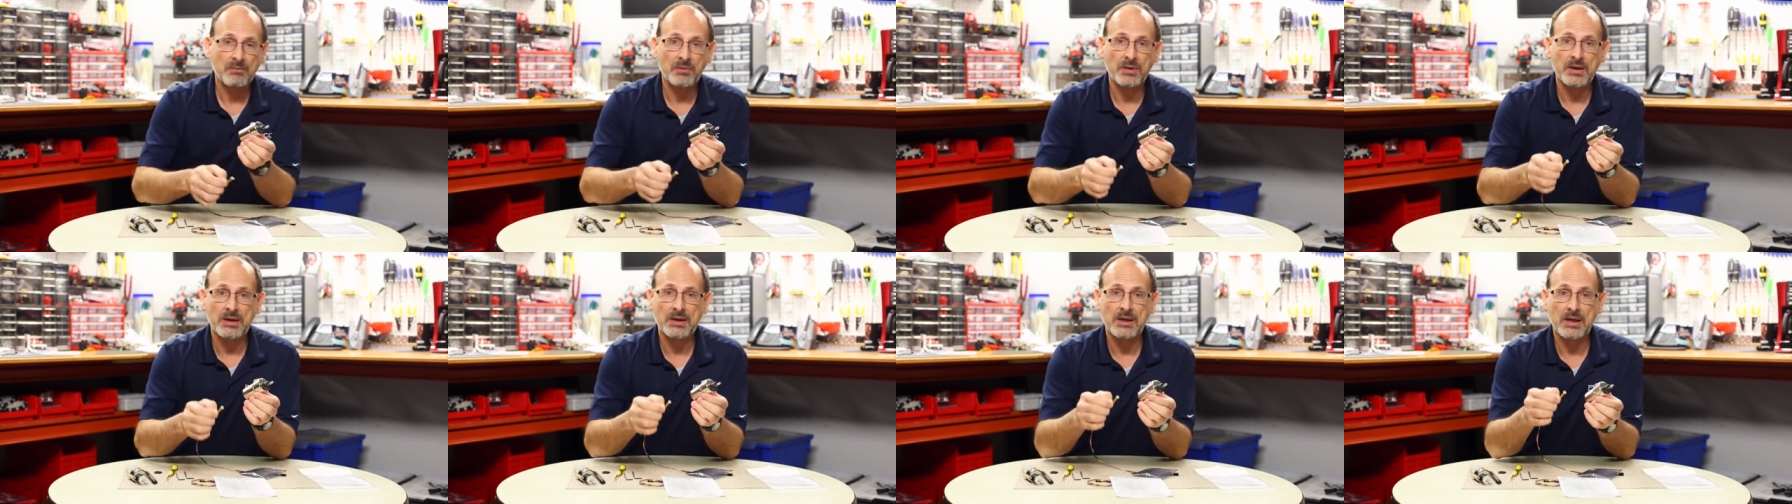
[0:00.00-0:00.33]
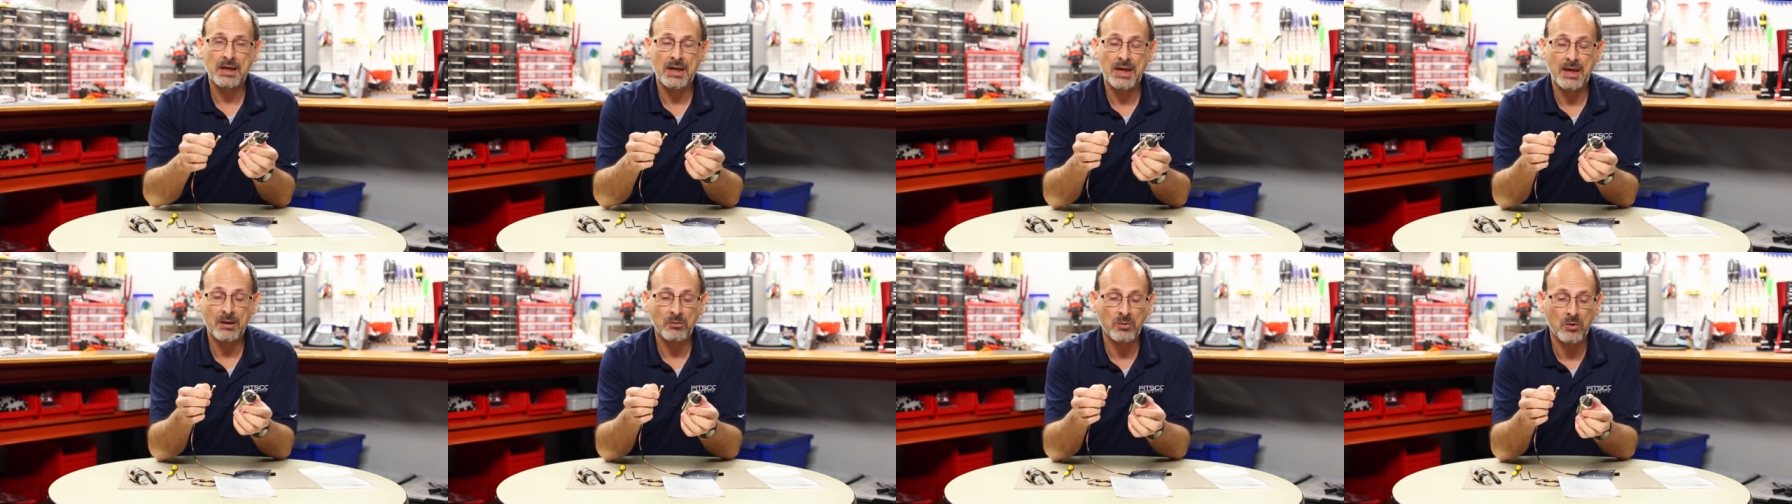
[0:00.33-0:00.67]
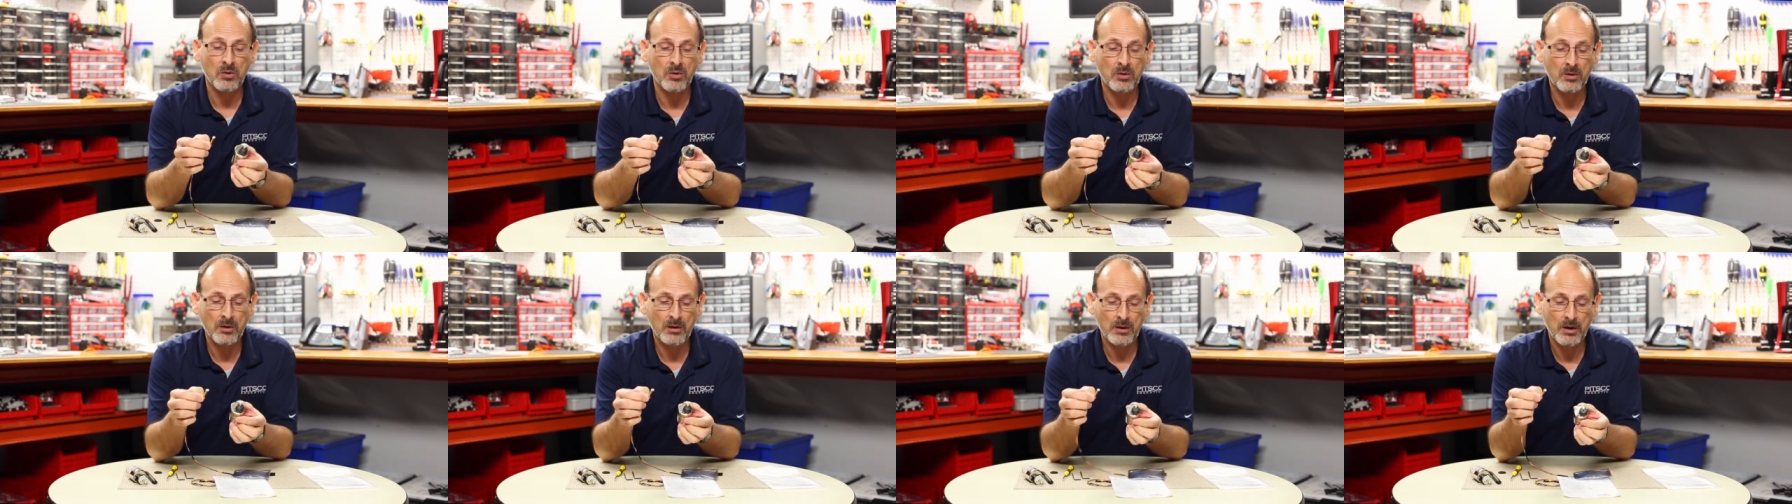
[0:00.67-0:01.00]
the
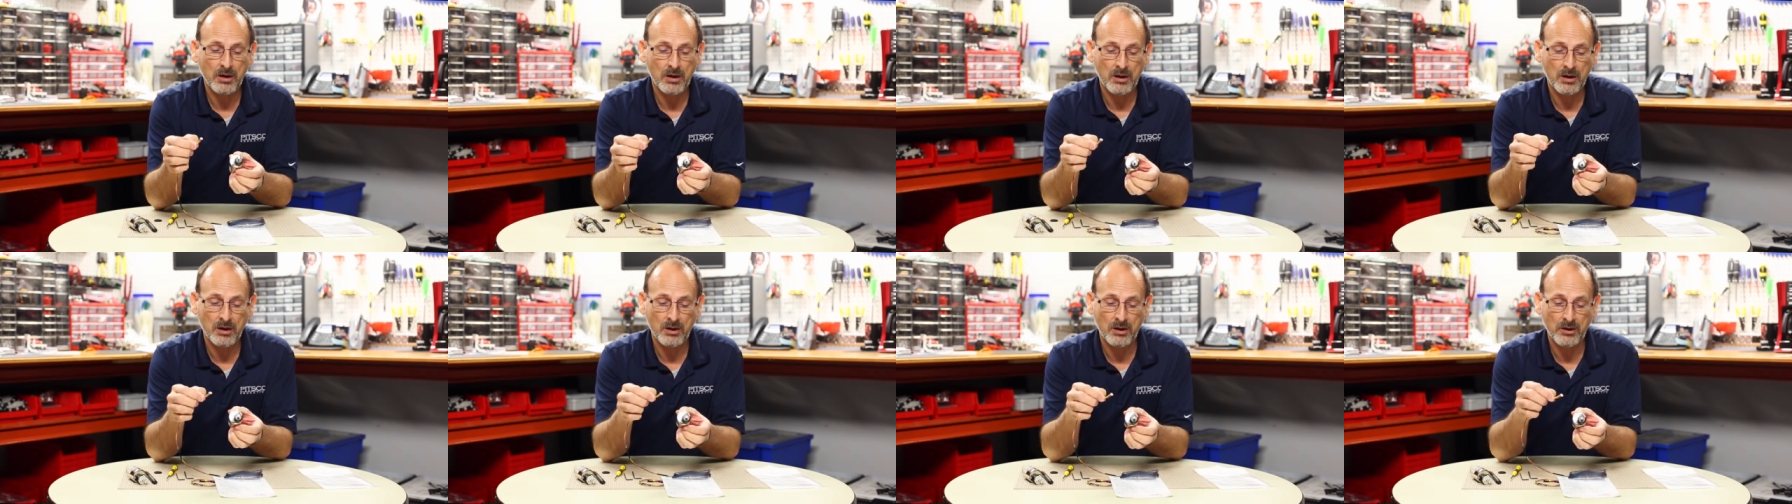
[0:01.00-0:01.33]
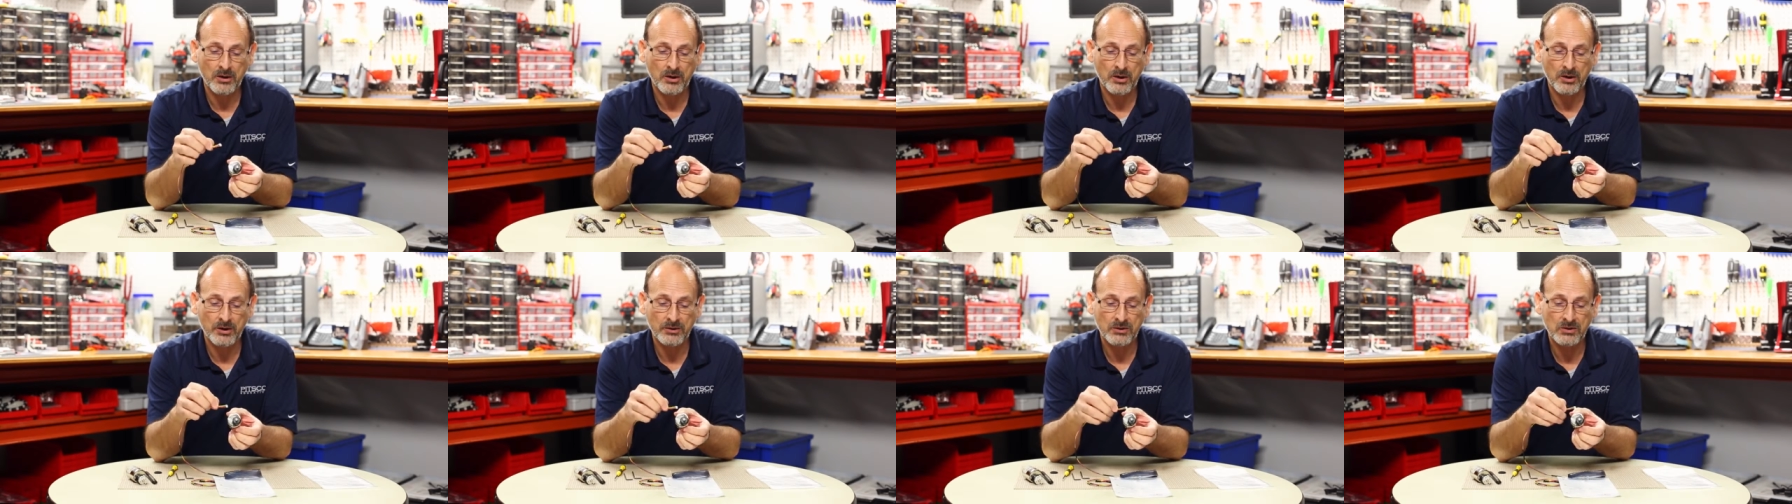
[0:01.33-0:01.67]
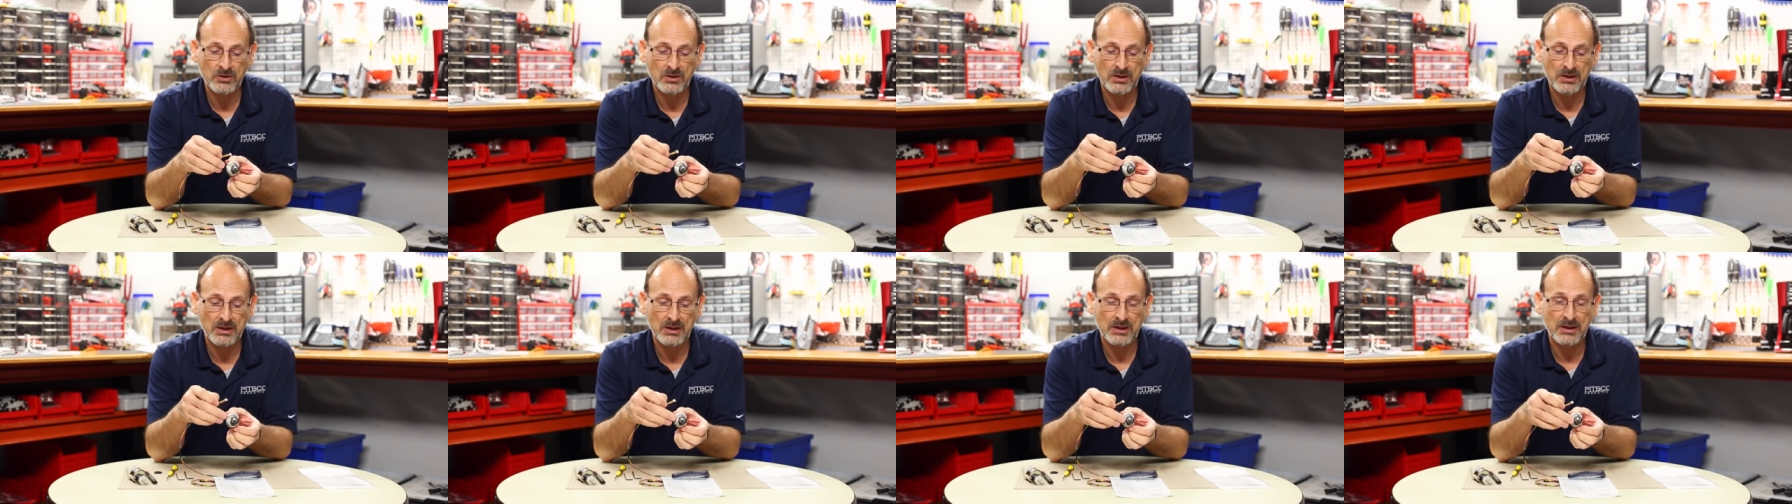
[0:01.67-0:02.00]
cable
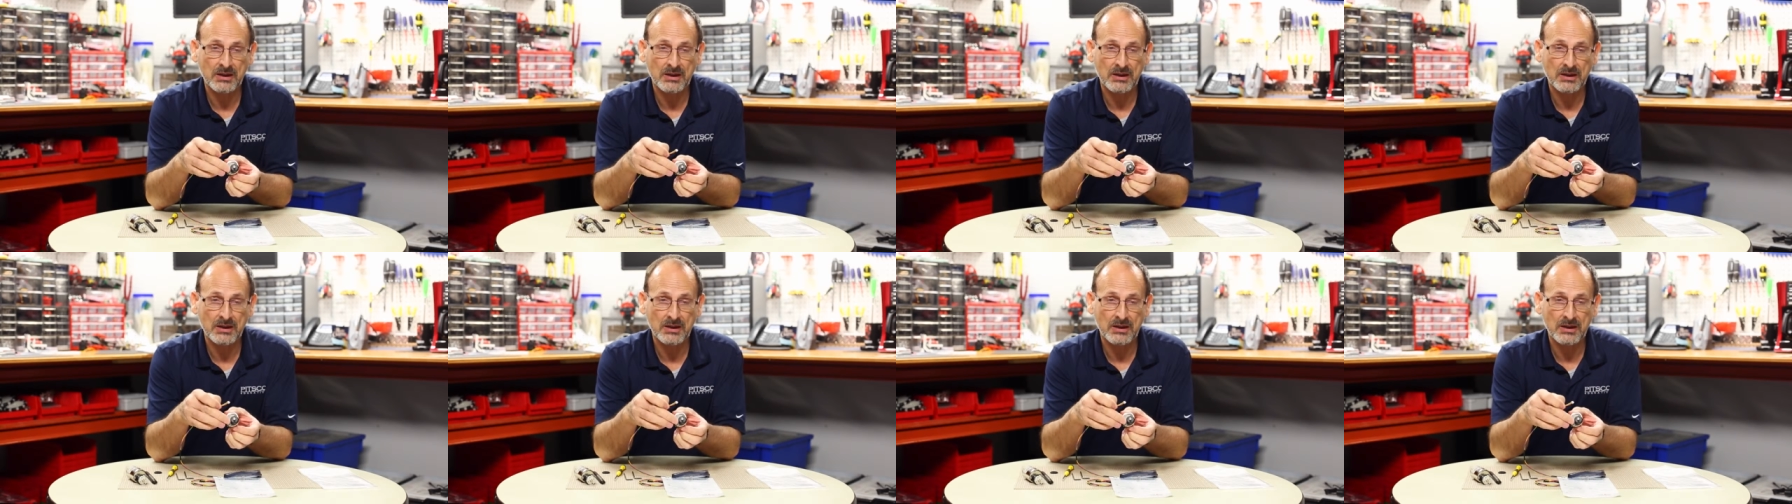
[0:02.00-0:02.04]
onto the